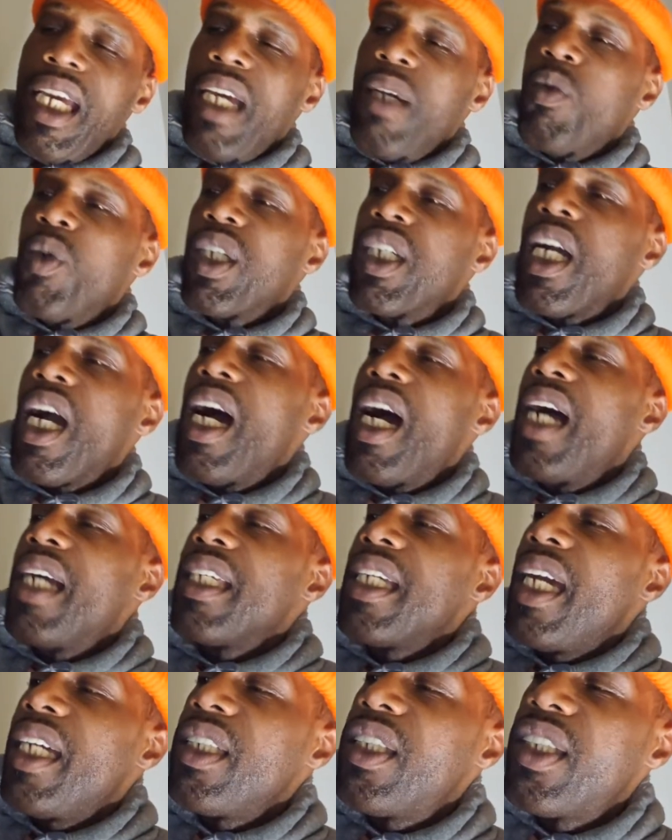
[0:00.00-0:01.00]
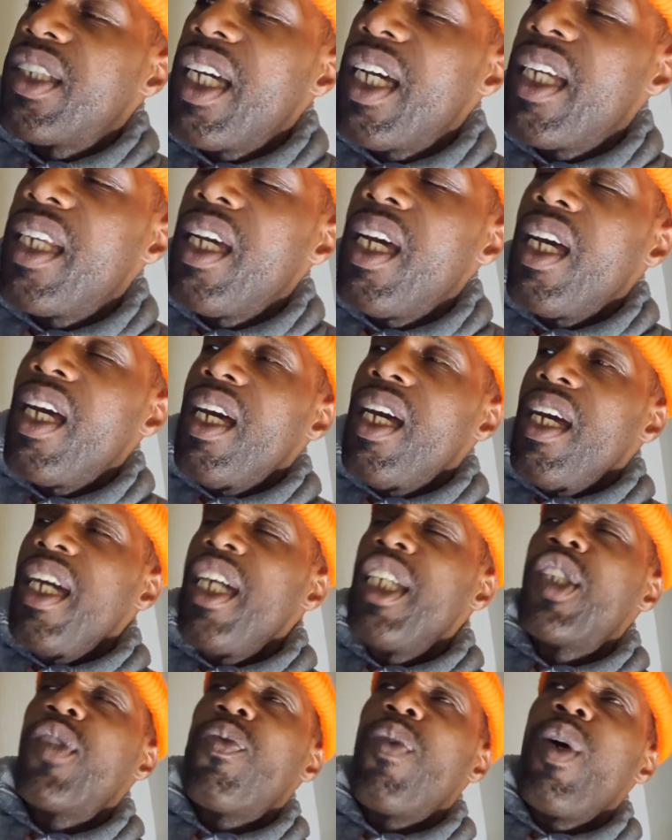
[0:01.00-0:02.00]
and what Kanye said,
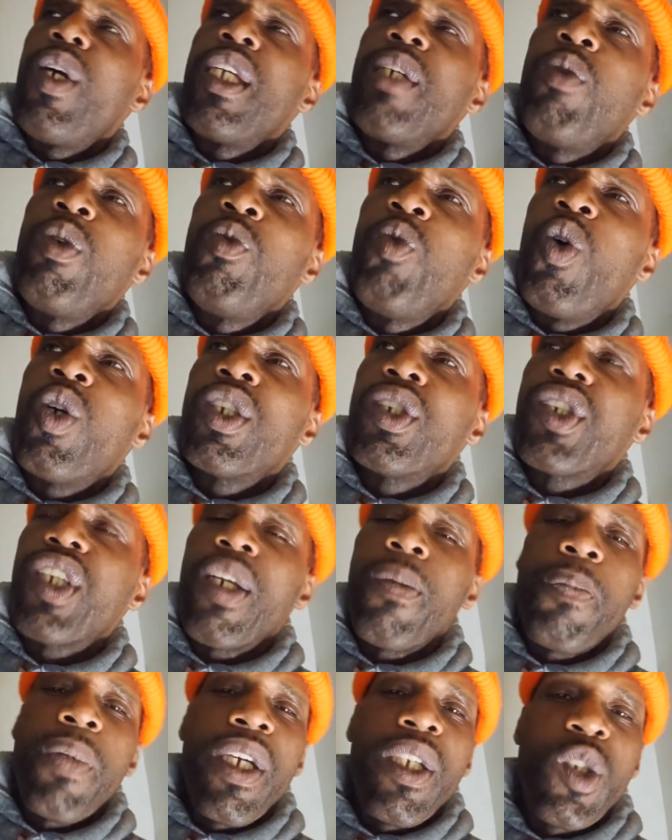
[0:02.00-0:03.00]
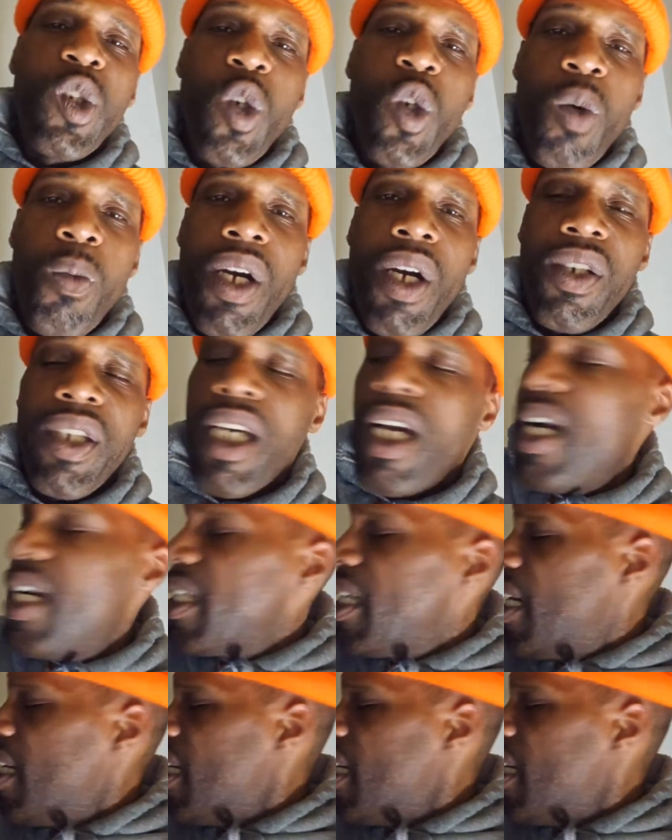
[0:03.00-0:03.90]
it's funny. We want to sit up there and talk about Kanye and